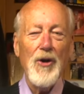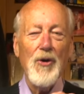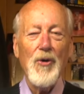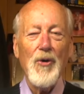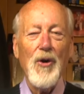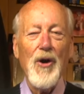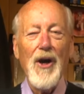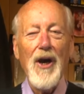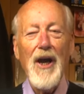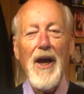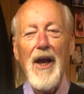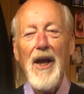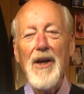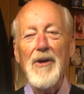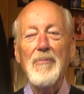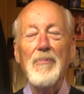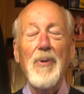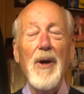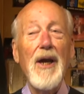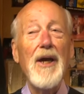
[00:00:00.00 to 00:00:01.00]
or a
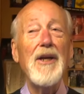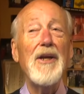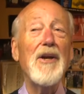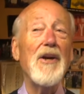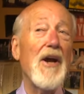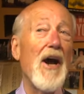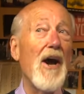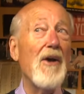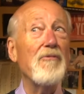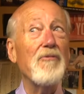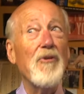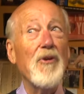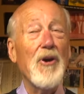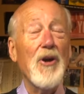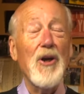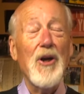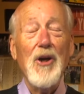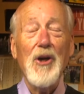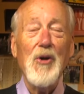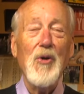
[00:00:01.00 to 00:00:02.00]
hand-painted
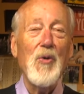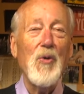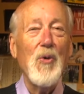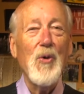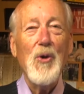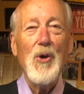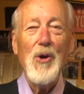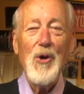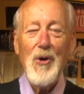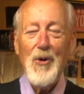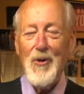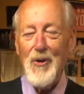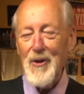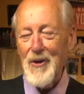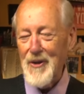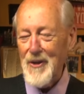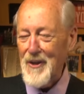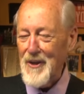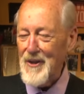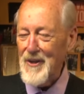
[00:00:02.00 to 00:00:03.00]
Africa Corps,
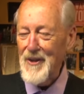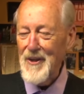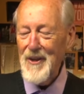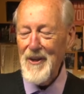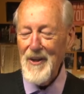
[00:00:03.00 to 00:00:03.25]
and uh,